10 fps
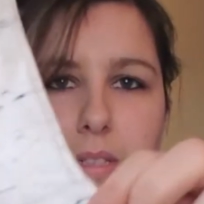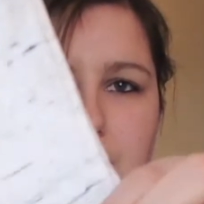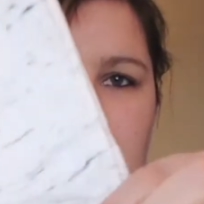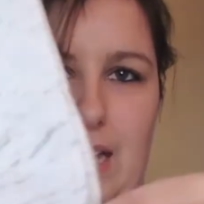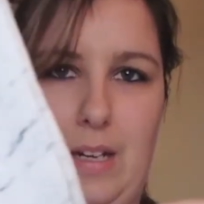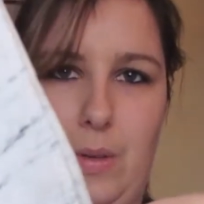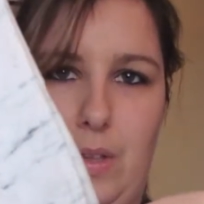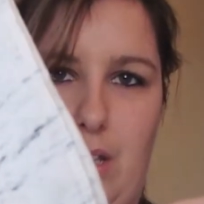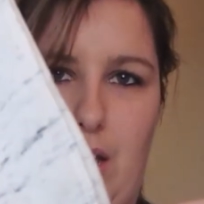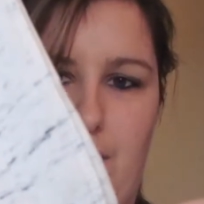once again got
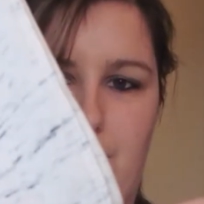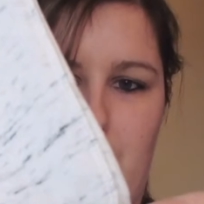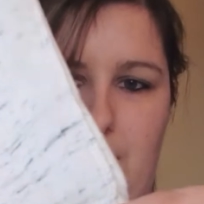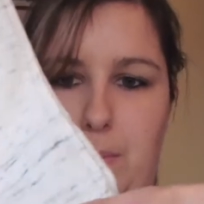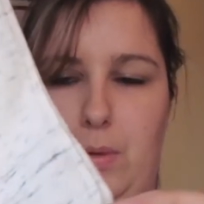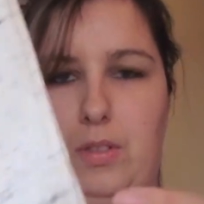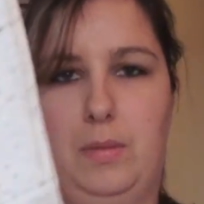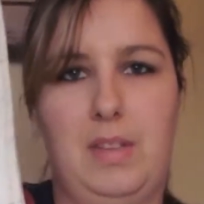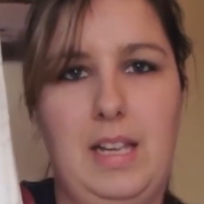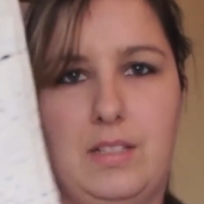the cuffs at the
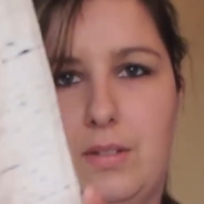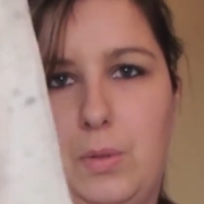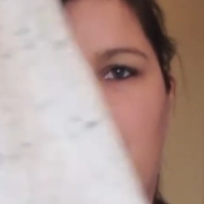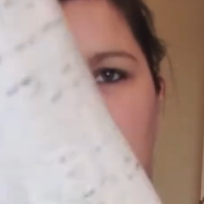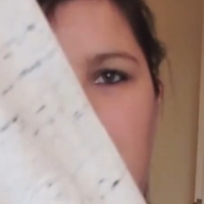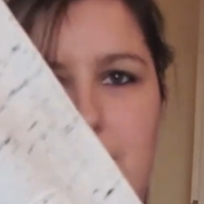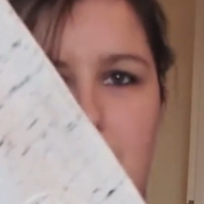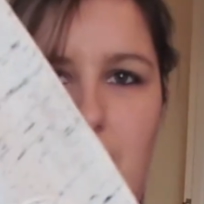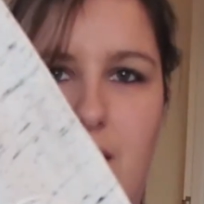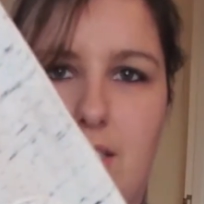bottom. These are also in
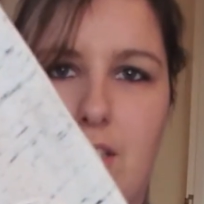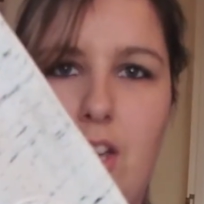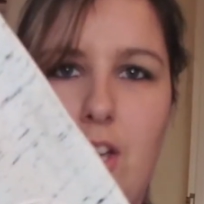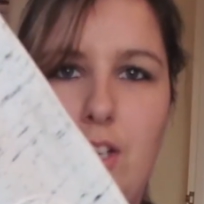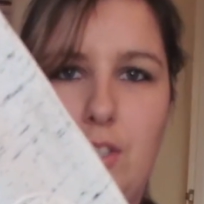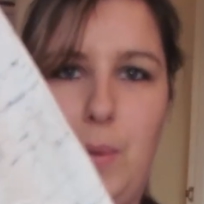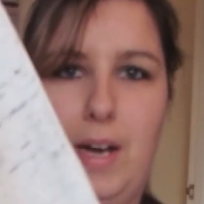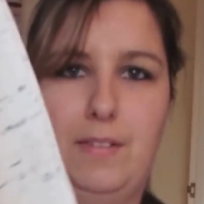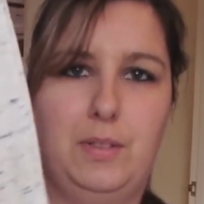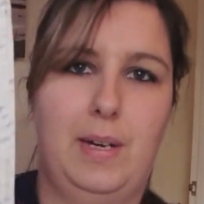size
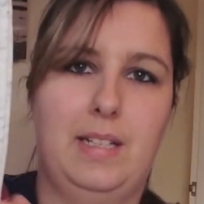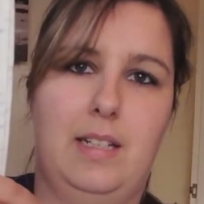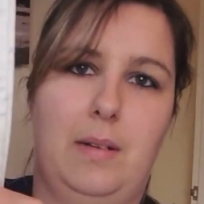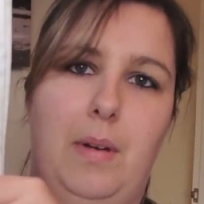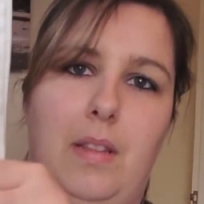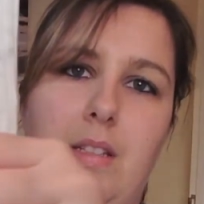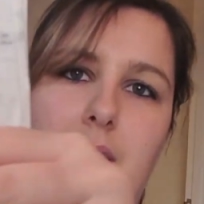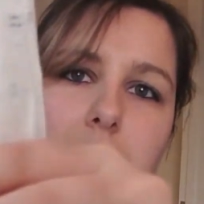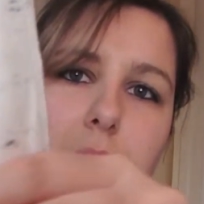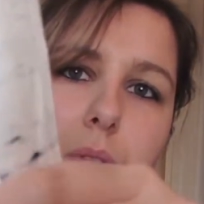12 to 18 months.
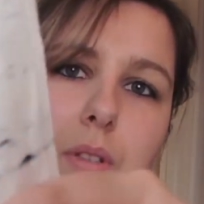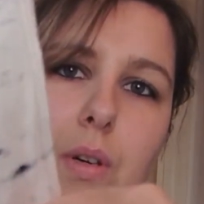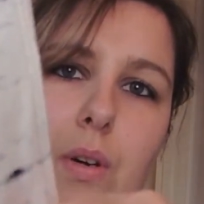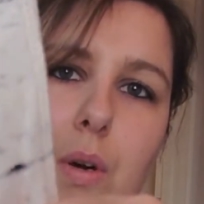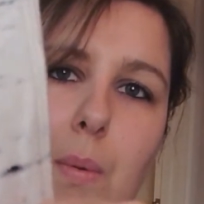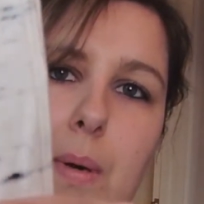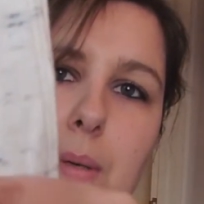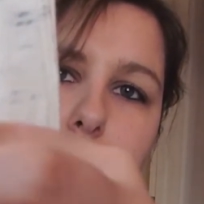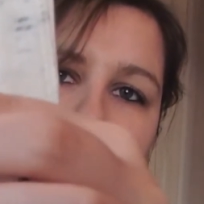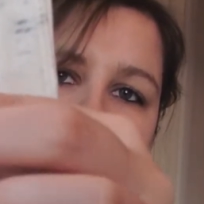It's also got
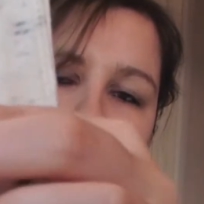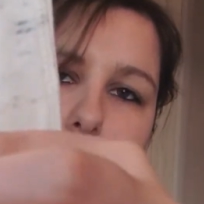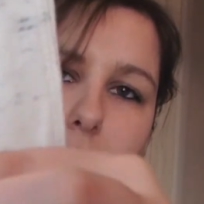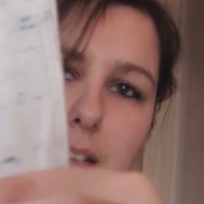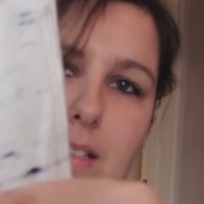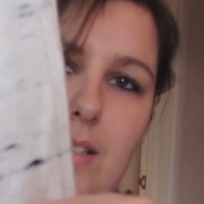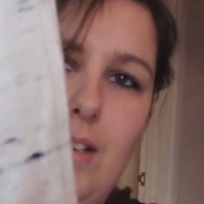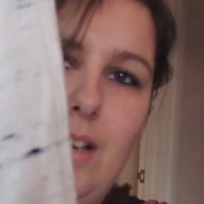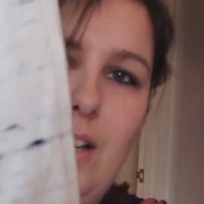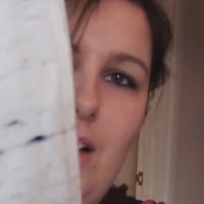quilted effect
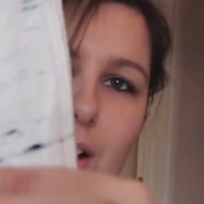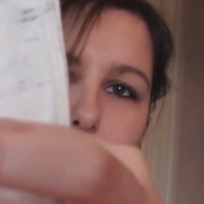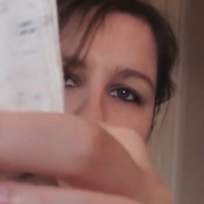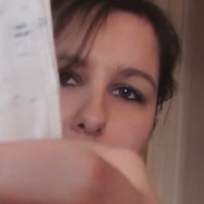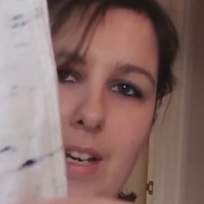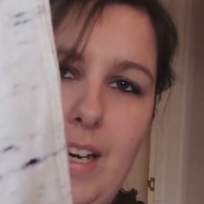on the